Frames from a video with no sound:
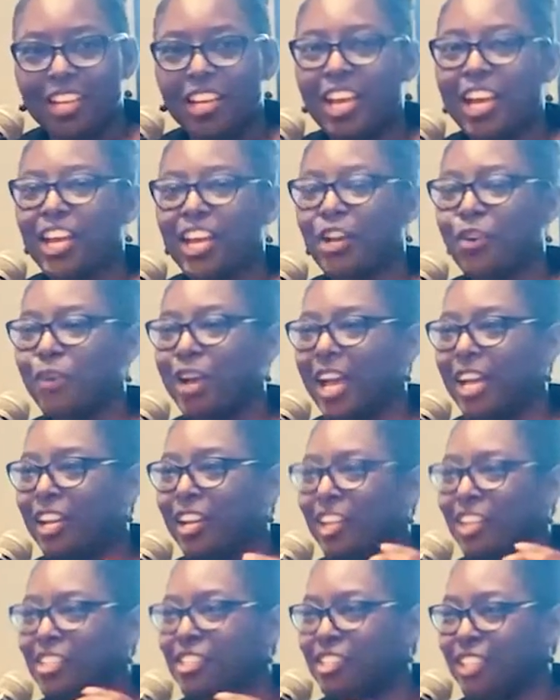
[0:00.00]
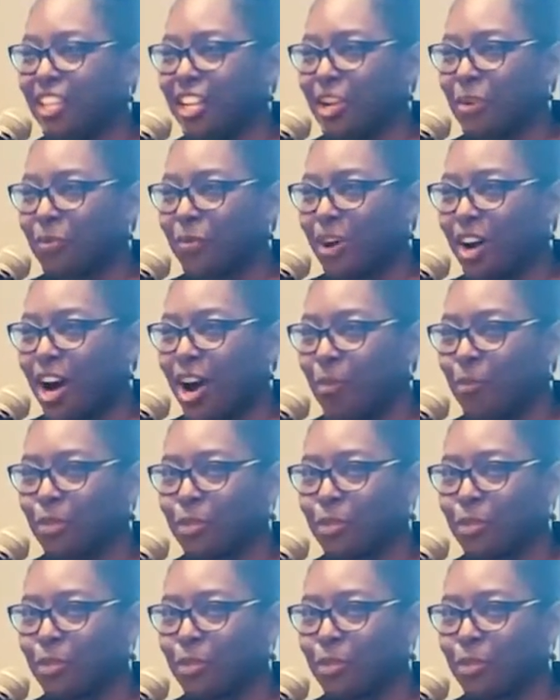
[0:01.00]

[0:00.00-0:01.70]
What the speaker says: and created a CD-ROM,